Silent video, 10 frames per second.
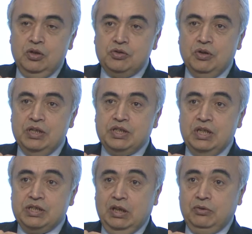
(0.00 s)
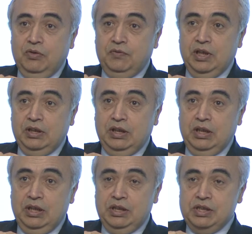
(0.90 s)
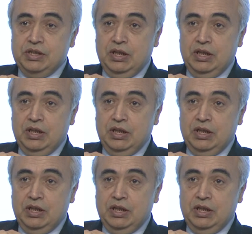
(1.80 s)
So as a result of that, this is